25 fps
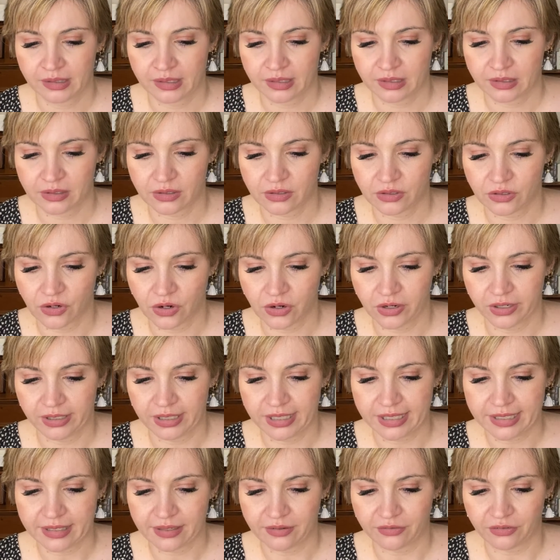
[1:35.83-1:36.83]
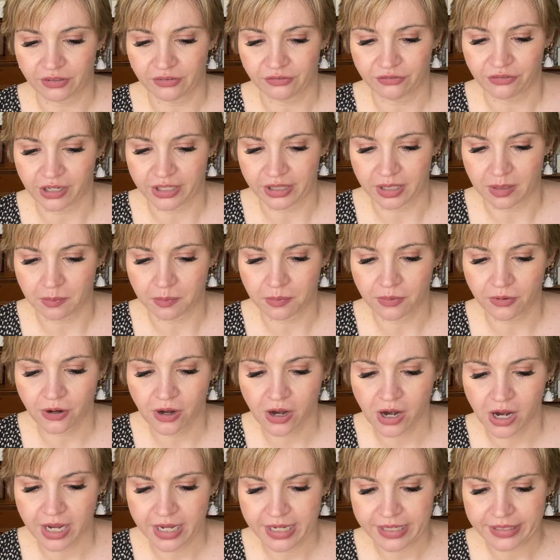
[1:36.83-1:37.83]
So let's see if we can find the
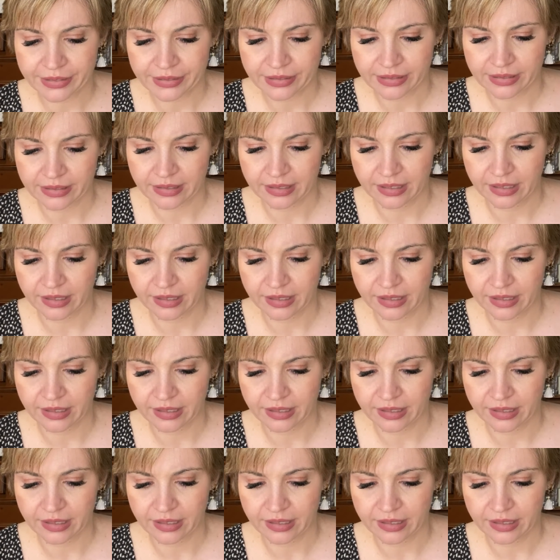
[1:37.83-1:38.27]
price.